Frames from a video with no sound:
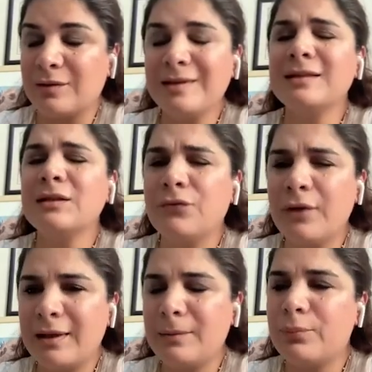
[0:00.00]
This is
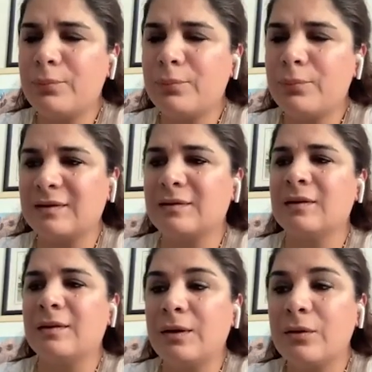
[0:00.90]
very important
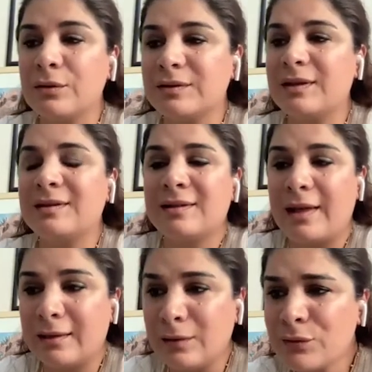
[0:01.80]
because it
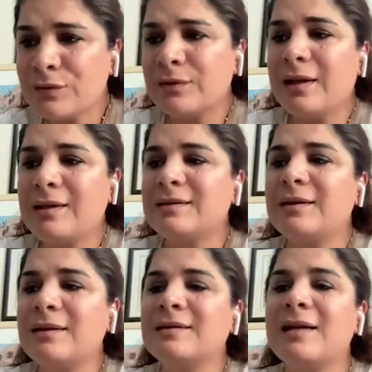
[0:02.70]
allows
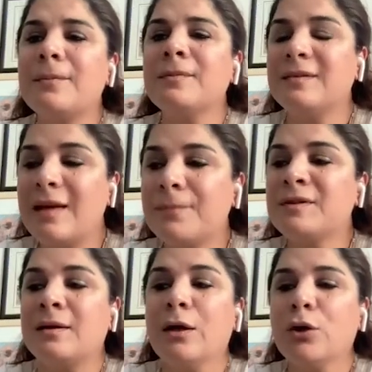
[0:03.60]
anesthetic
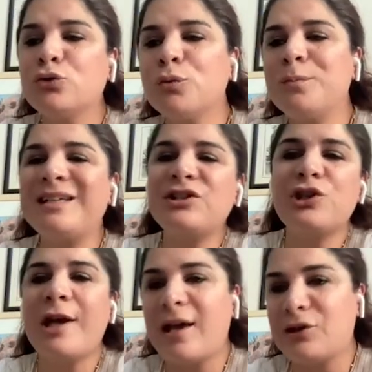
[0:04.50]
depth to be
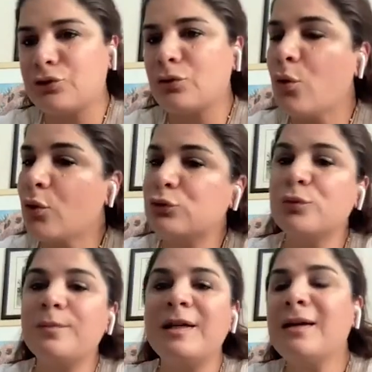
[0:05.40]
changed or
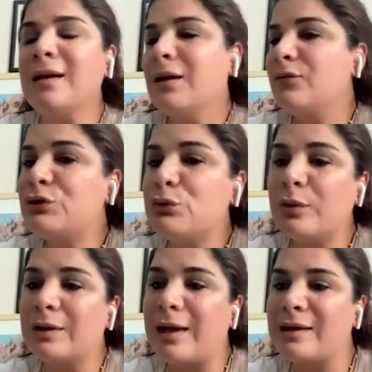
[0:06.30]
to be
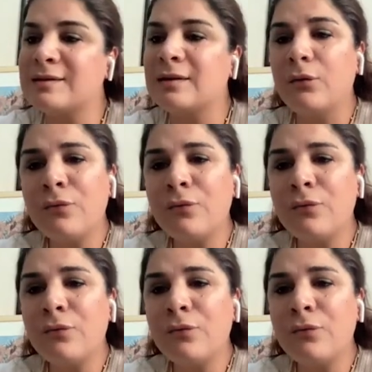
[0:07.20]
visualized.